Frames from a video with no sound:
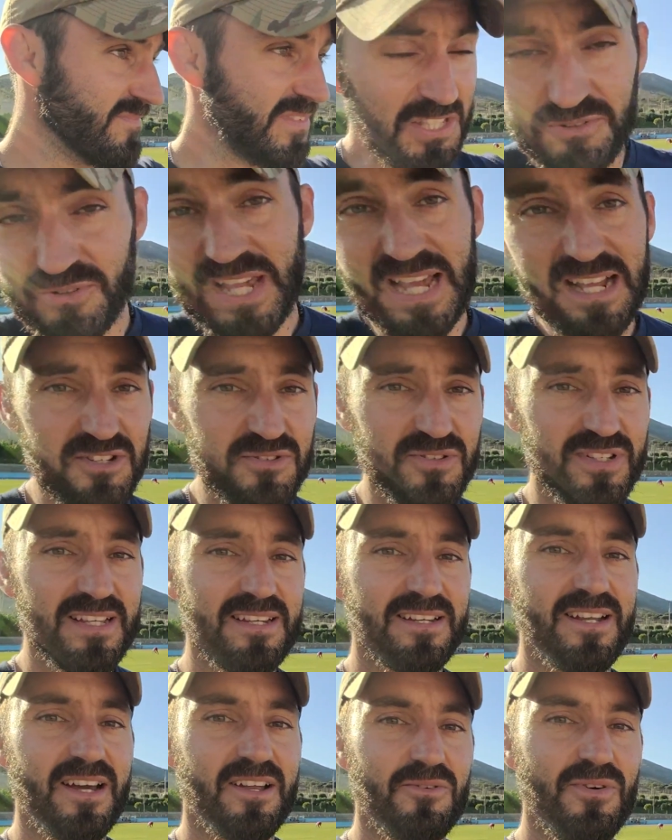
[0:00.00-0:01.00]
You can't do it
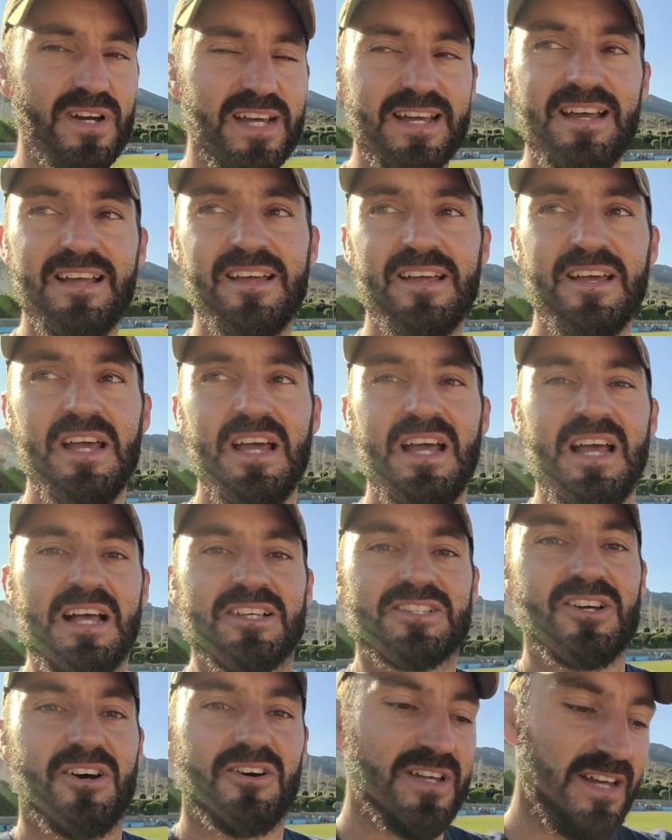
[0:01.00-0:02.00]
any other way. So